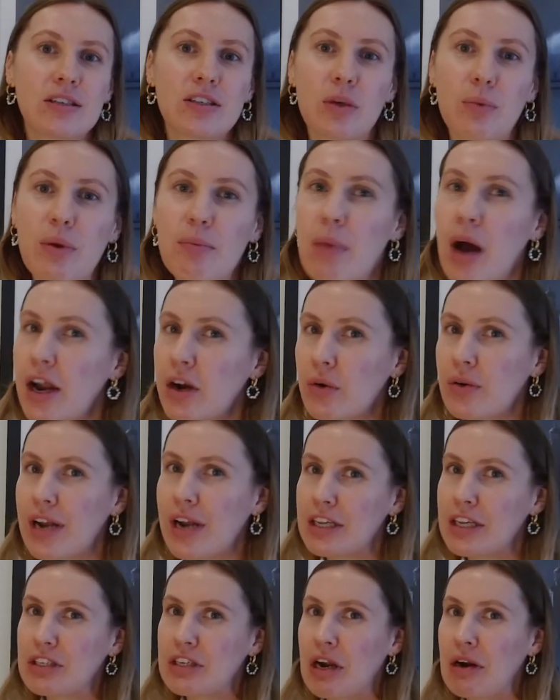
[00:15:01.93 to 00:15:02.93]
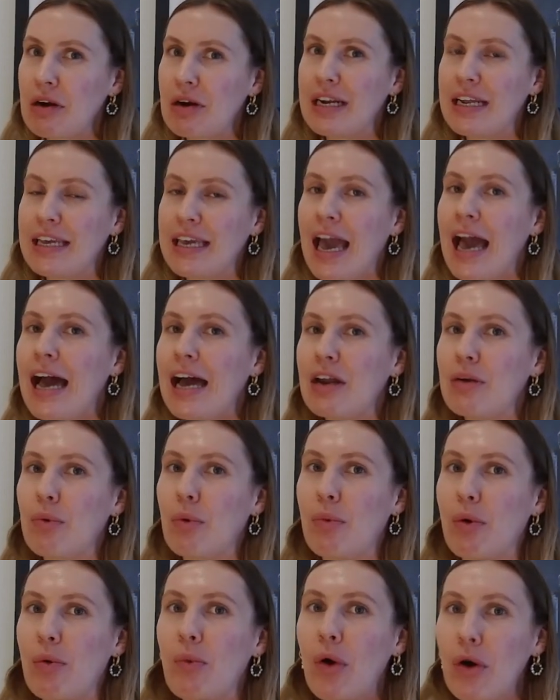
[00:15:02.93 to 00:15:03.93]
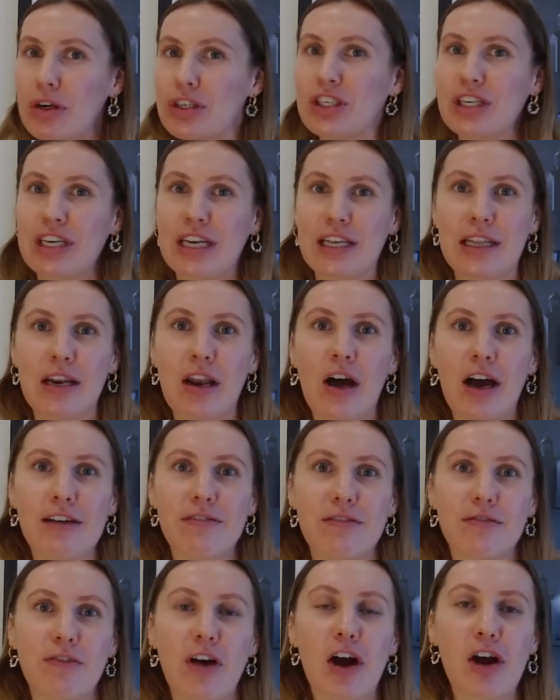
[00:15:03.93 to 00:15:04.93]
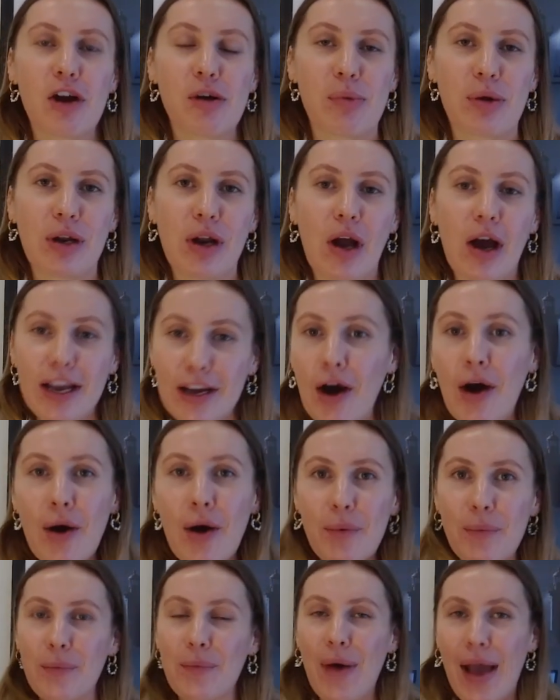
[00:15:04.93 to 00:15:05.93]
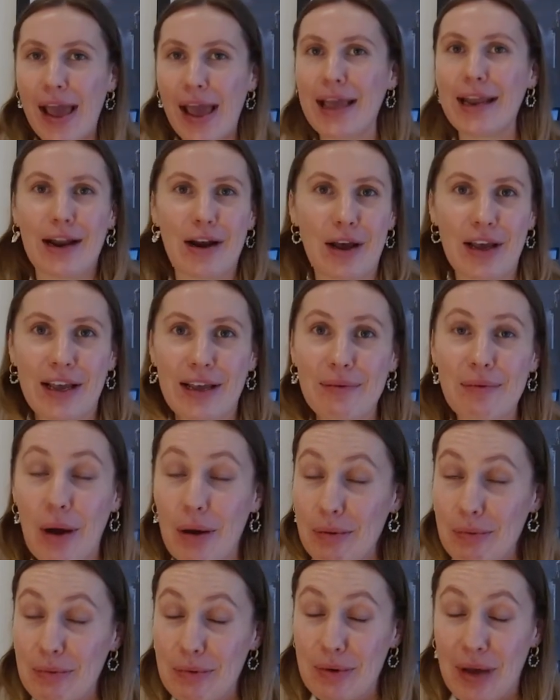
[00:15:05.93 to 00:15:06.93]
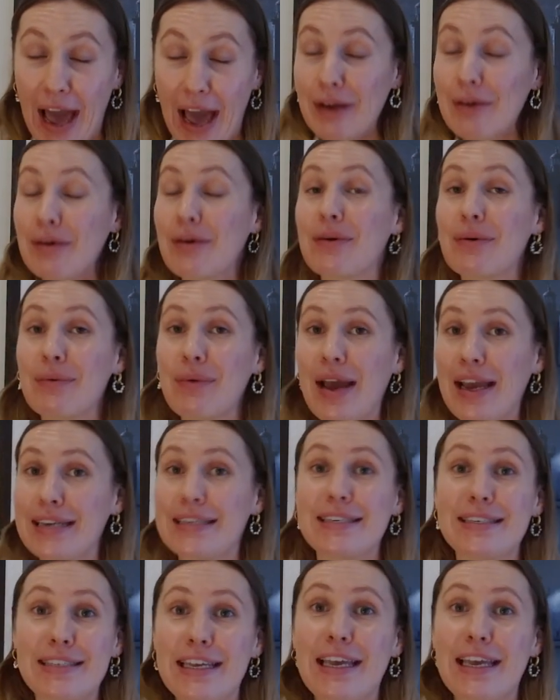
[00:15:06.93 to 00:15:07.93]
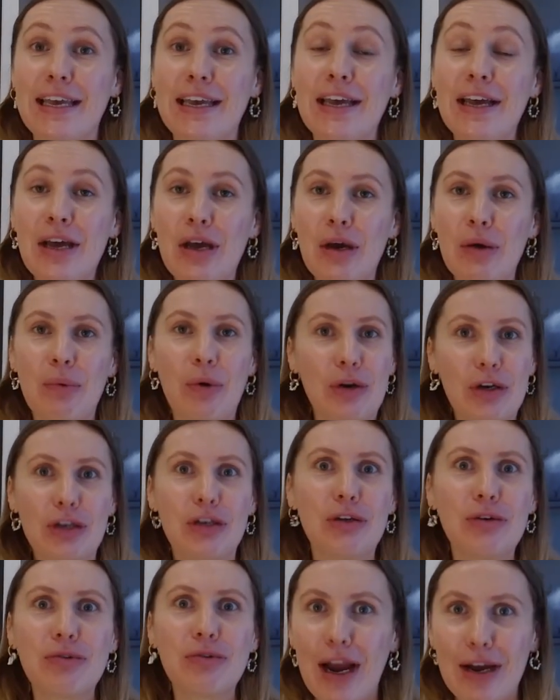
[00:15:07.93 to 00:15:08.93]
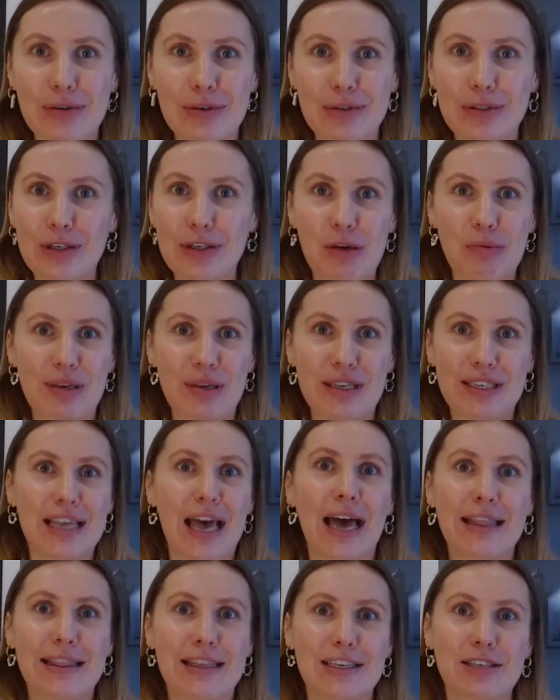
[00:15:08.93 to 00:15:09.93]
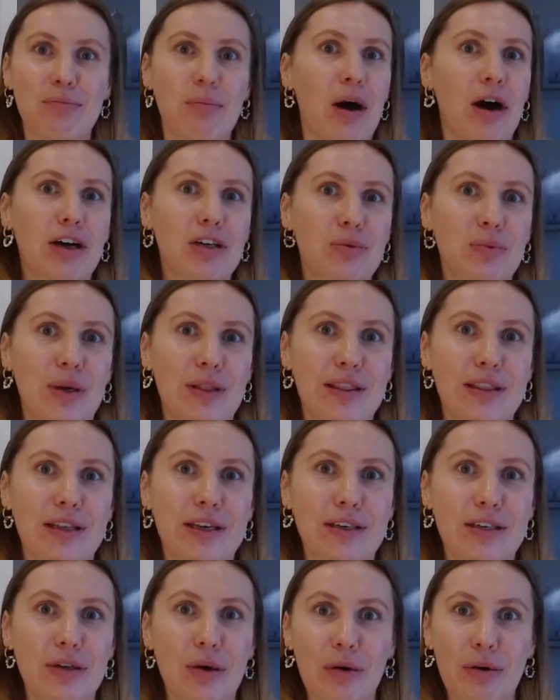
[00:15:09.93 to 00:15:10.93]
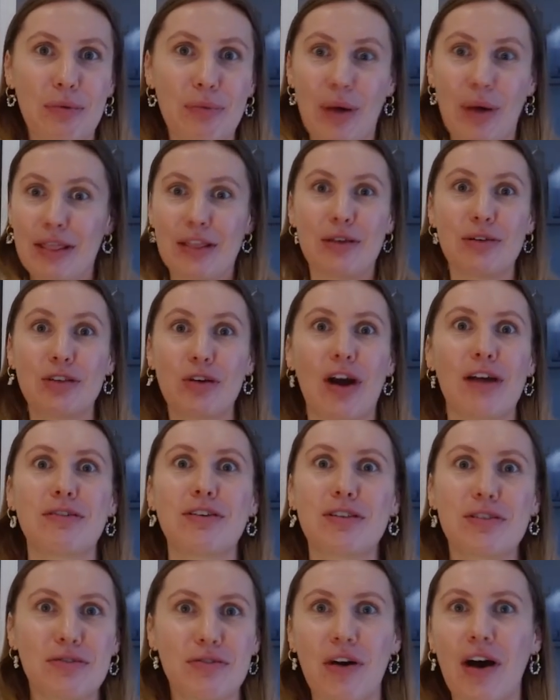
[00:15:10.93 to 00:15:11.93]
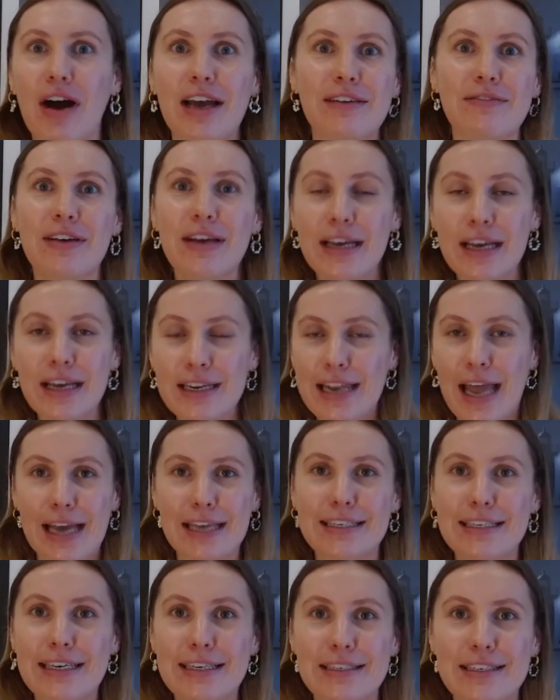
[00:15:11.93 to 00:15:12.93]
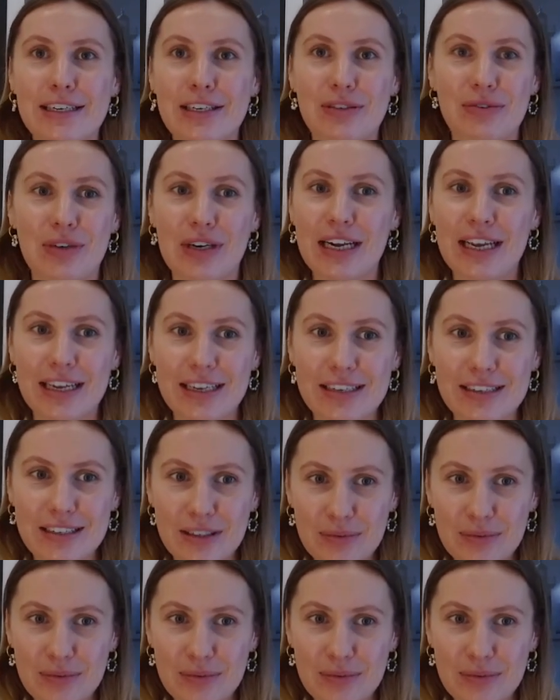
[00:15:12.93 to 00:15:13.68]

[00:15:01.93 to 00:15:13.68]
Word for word: that we might not necessarily get when we're watching in the live environment. I can't wait, and I, I cannot wait to see what new records could be set this March when the doc, when the Drive to Survive next season is released.